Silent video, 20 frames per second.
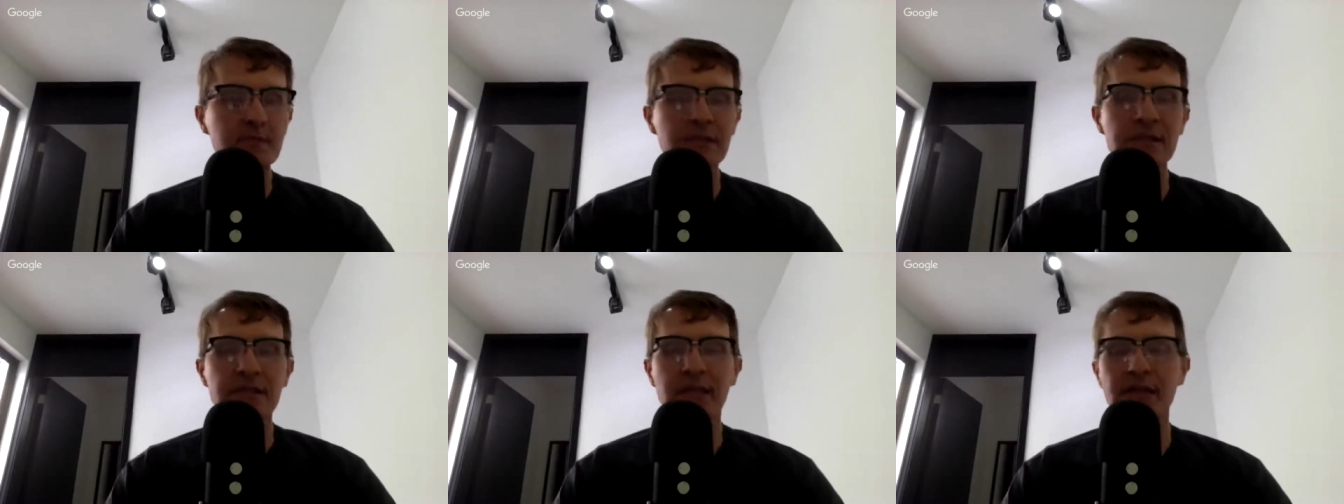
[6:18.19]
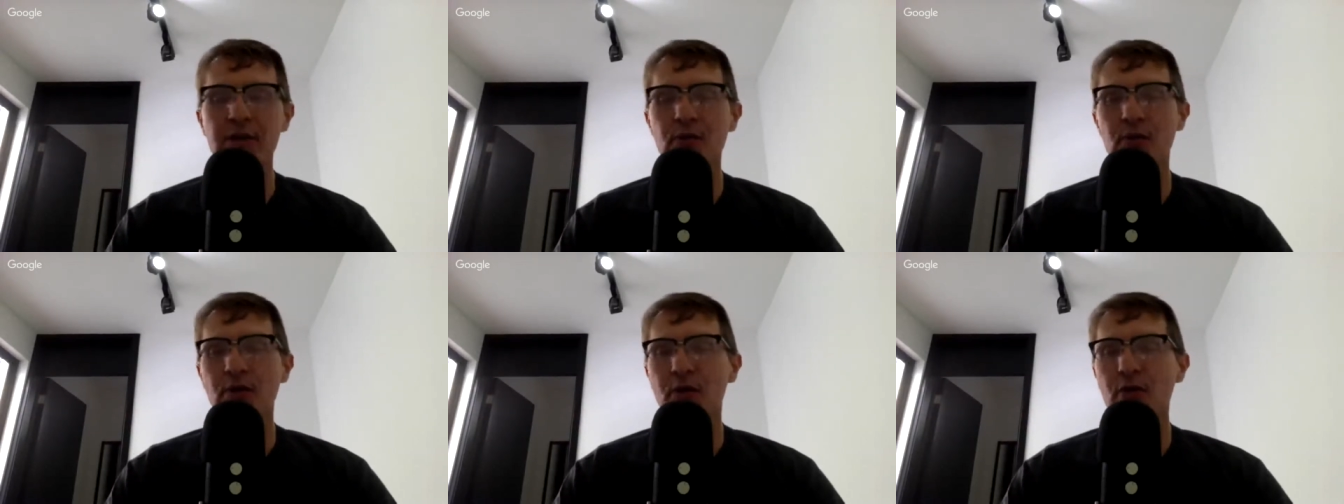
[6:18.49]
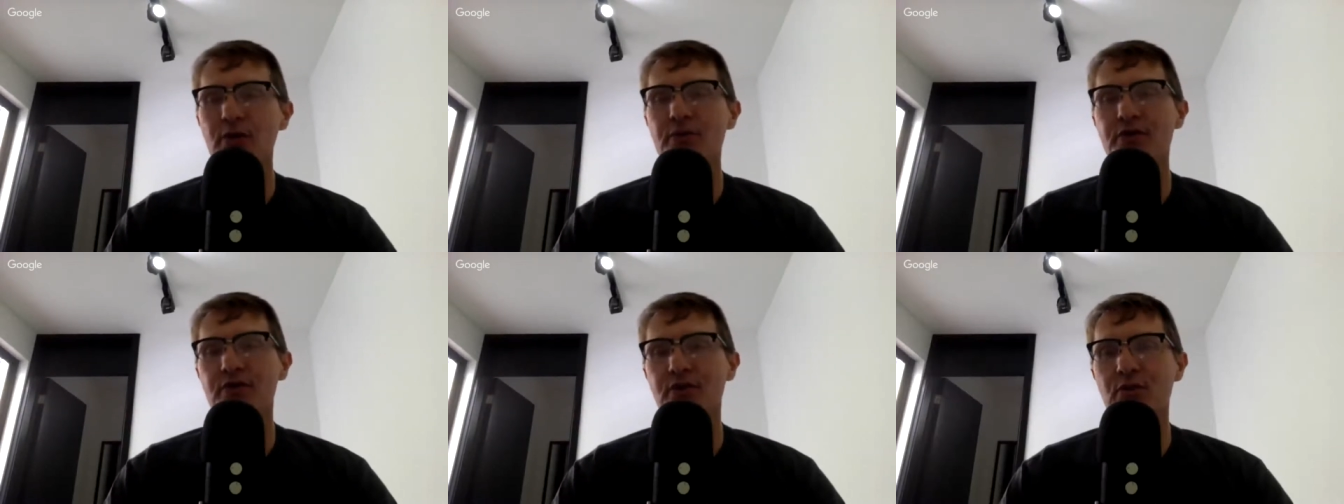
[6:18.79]
like we
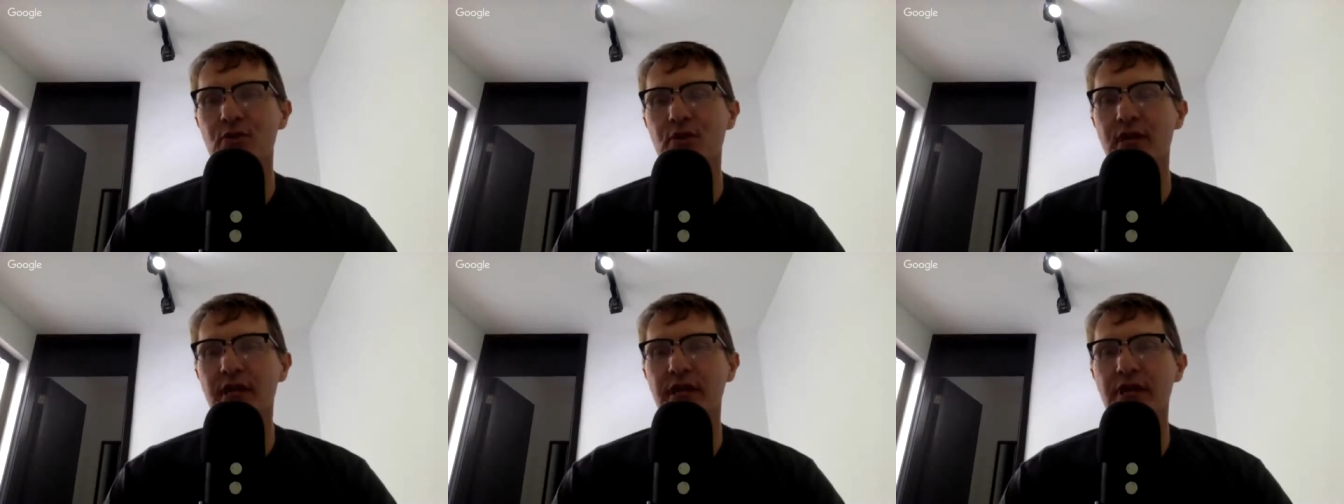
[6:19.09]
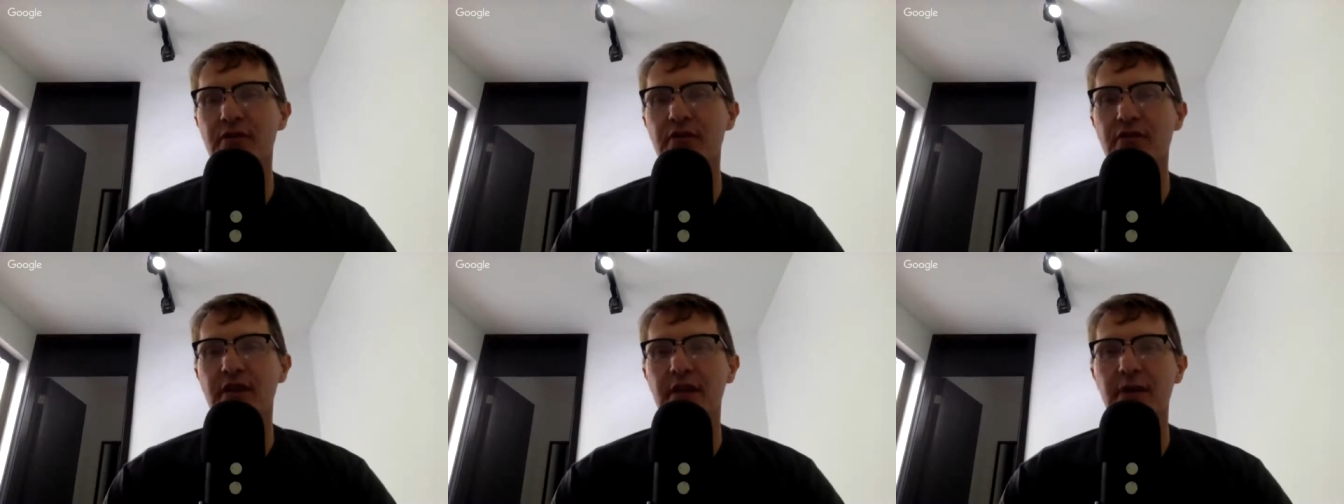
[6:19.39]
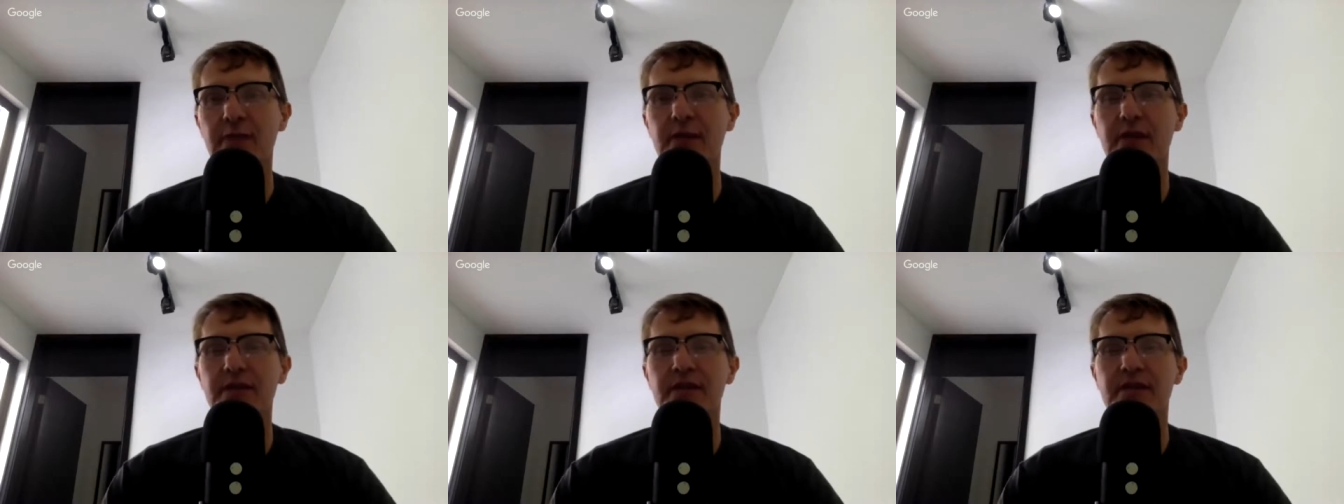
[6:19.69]
always do, we kind of think
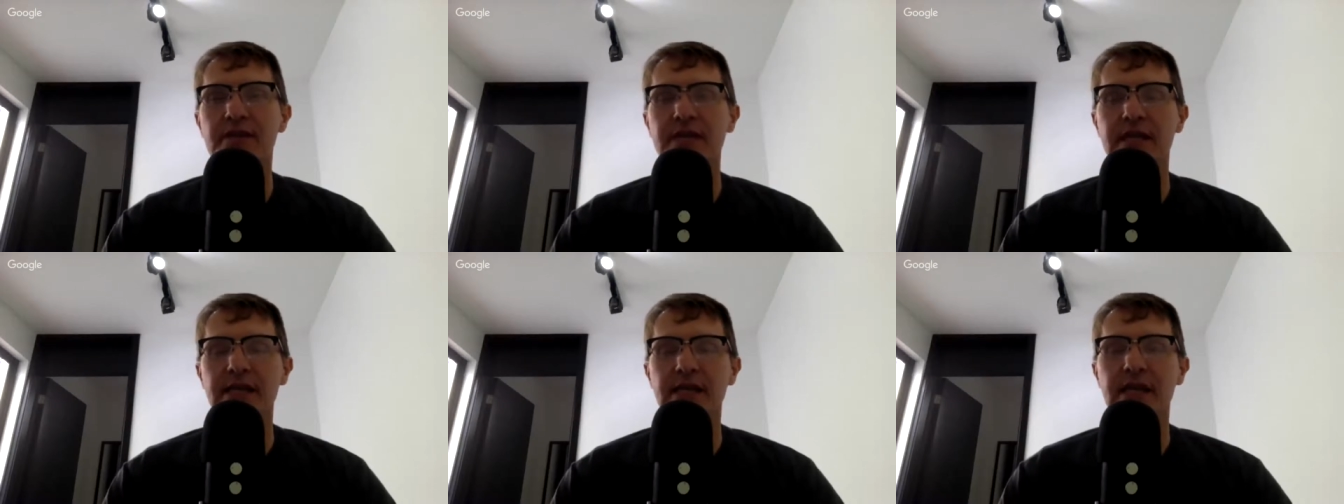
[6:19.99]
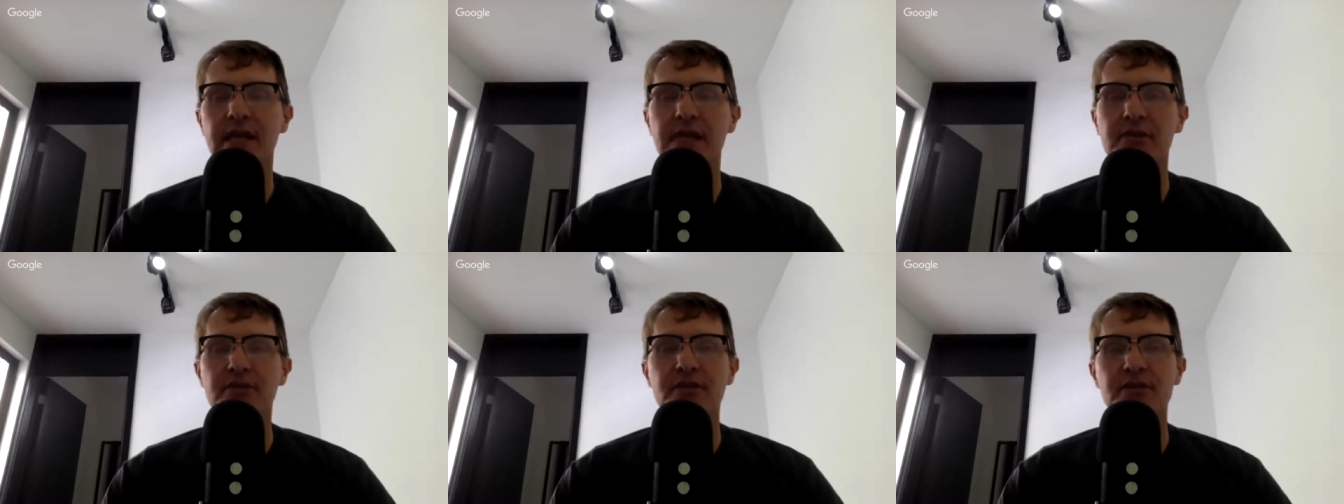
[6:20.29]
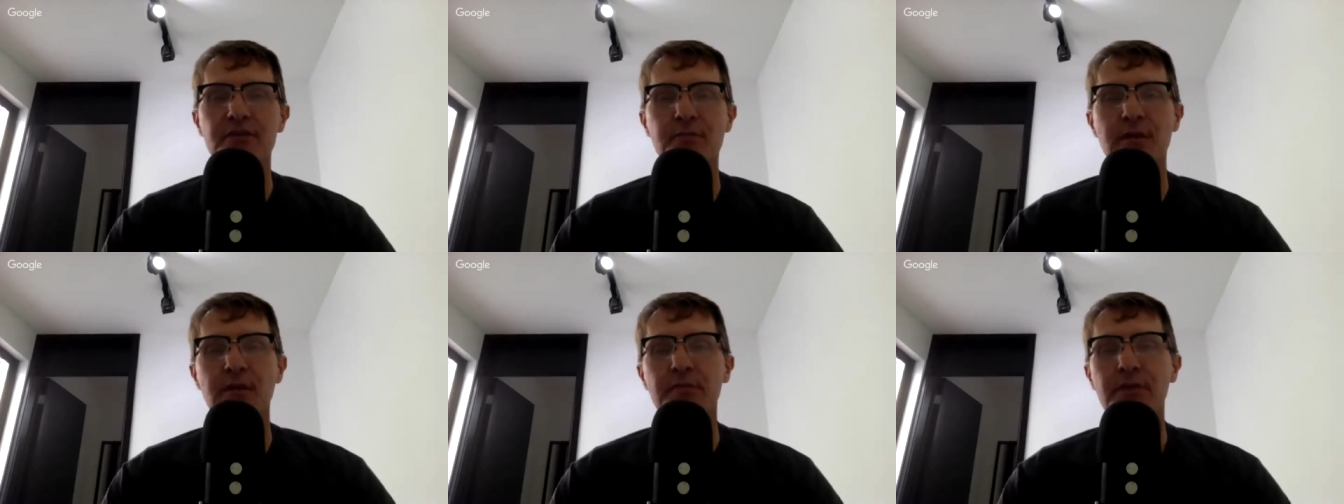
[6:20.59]
about the
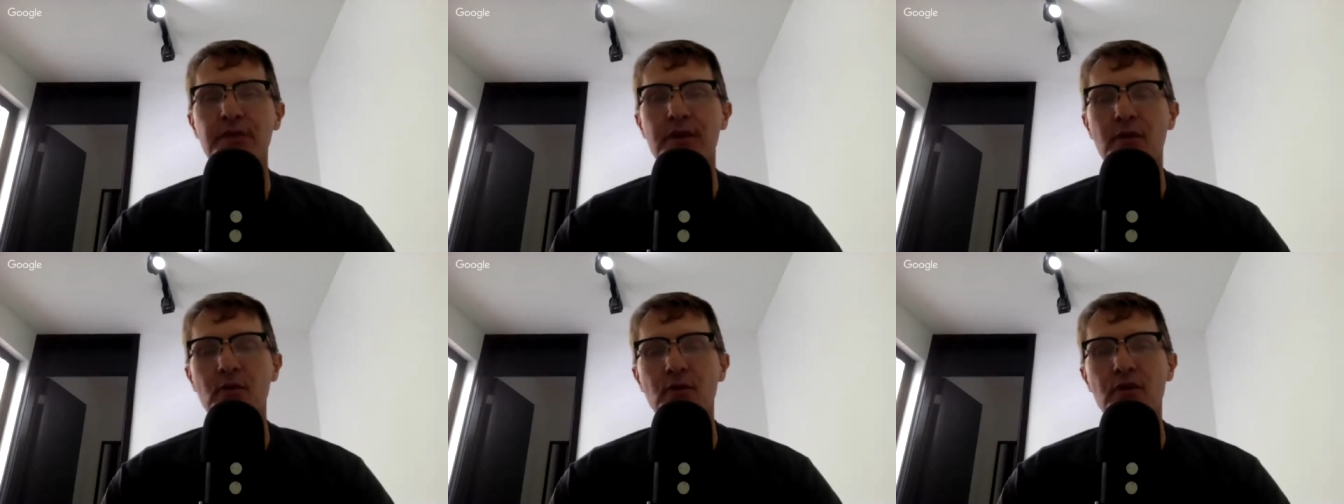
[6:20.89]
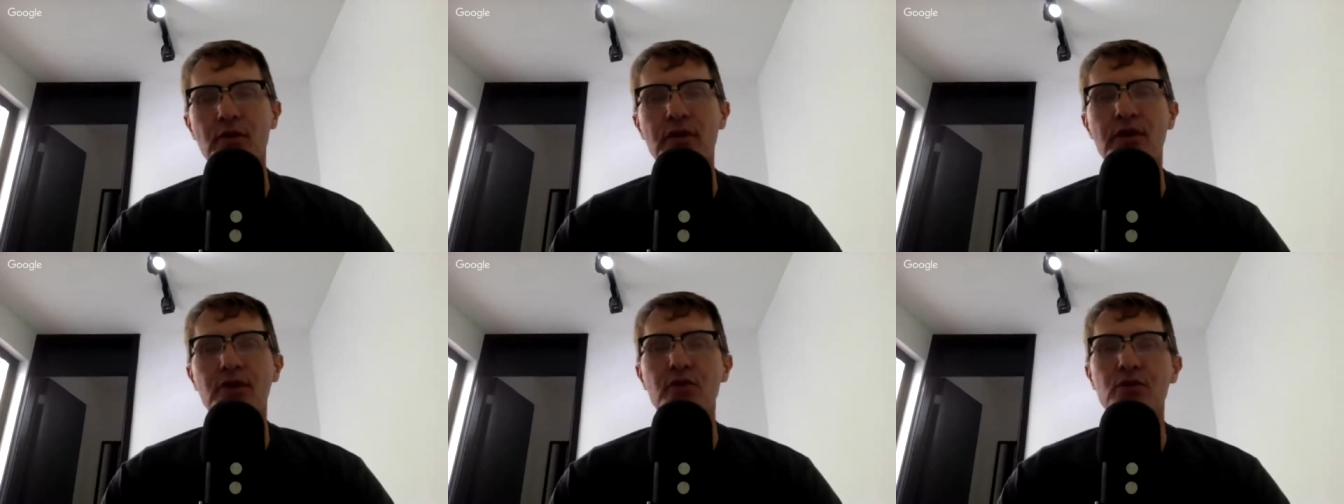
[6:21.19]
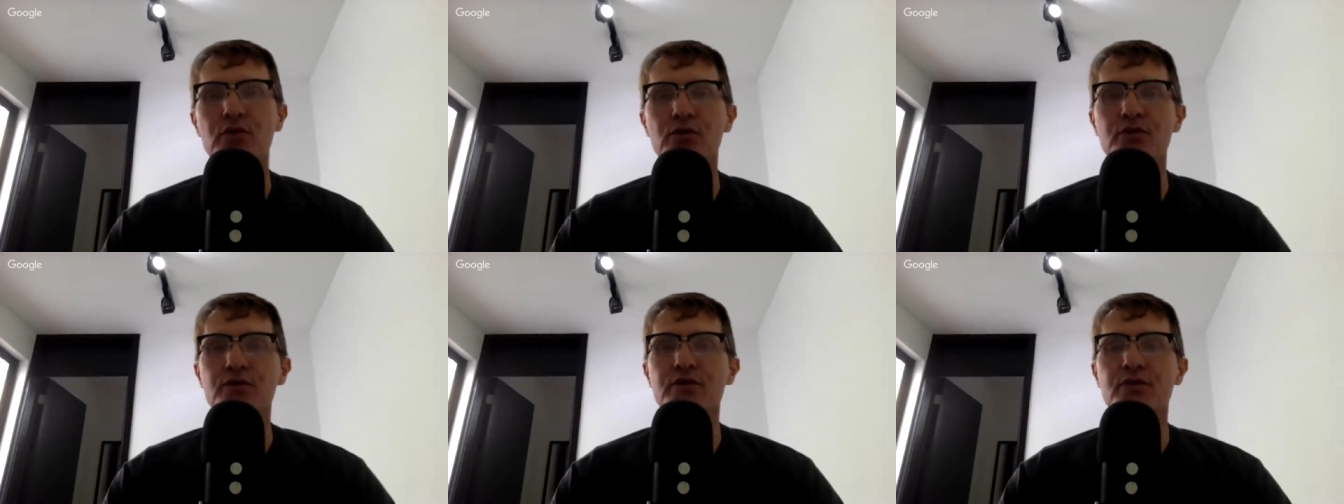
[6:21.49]
technologies maybe that we're going to
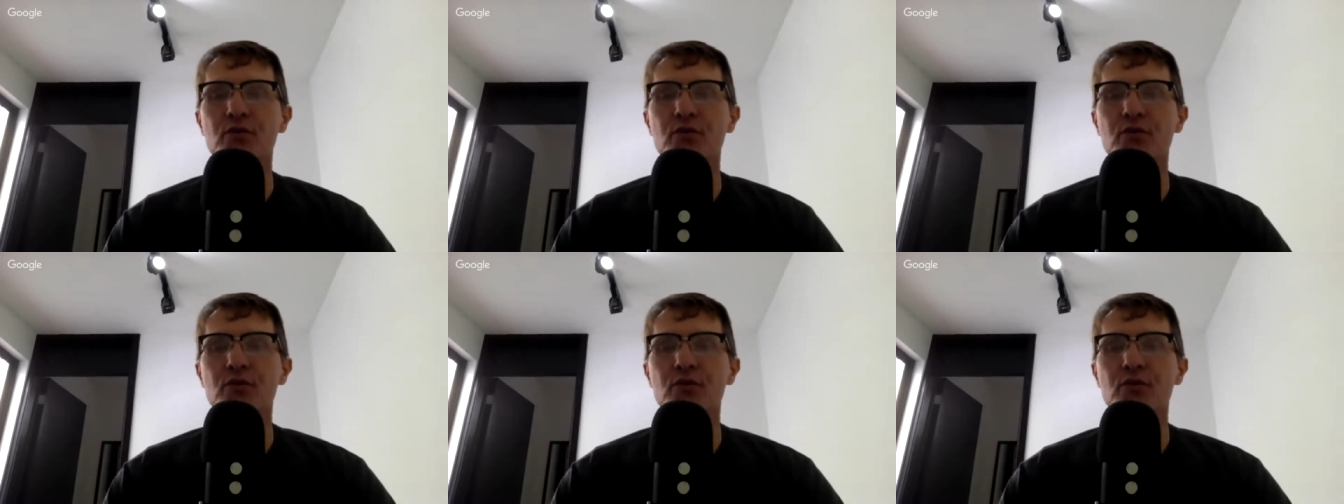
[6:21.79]
use,